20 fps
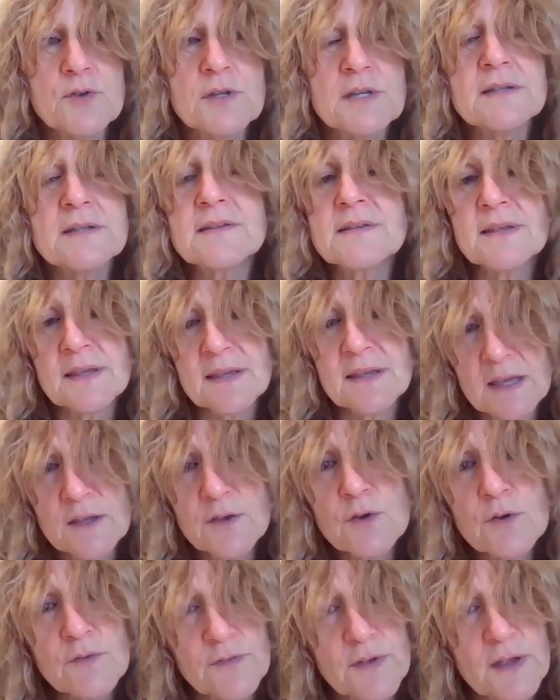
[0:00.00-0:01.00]
you need to get
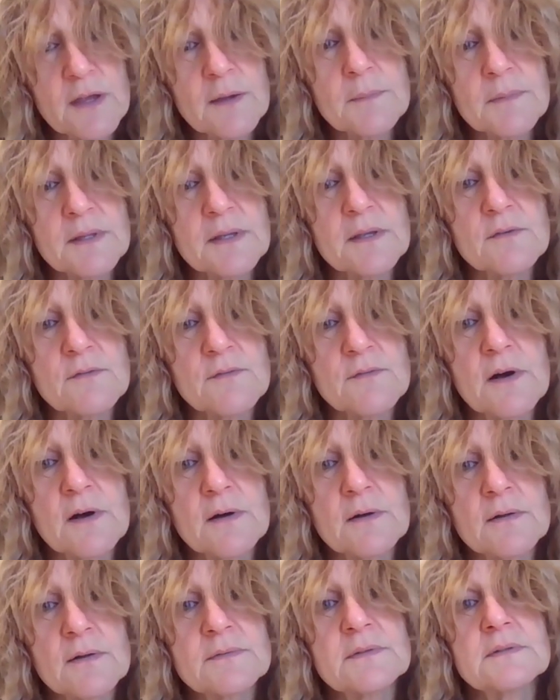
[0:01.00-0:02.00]
your family
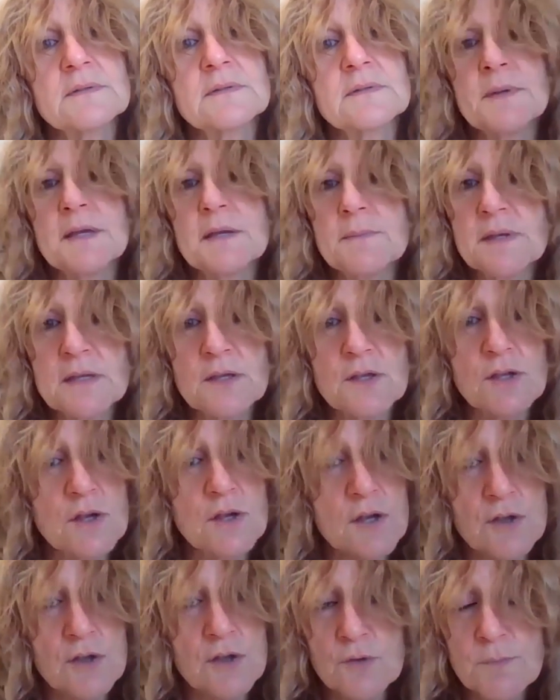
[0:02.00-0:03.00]
involved. Maybe
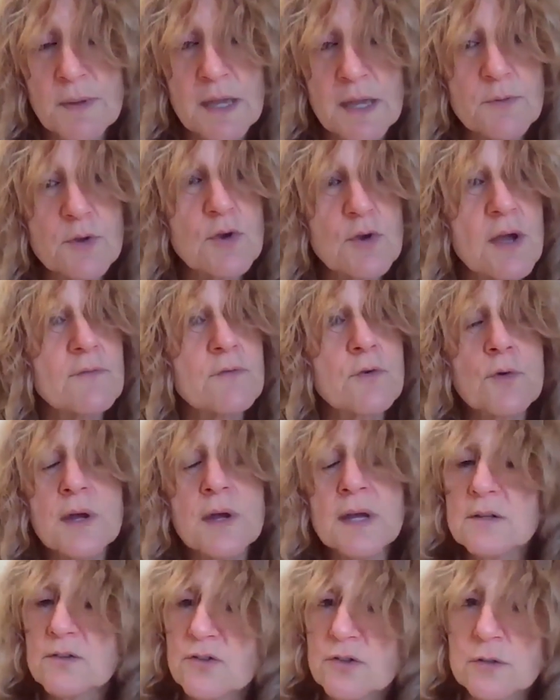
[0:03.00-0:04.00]
you have
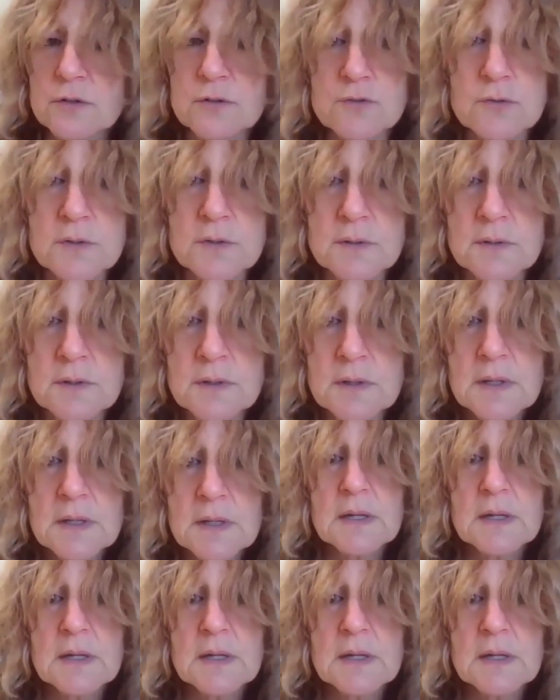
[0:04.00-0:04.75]
grandchildren.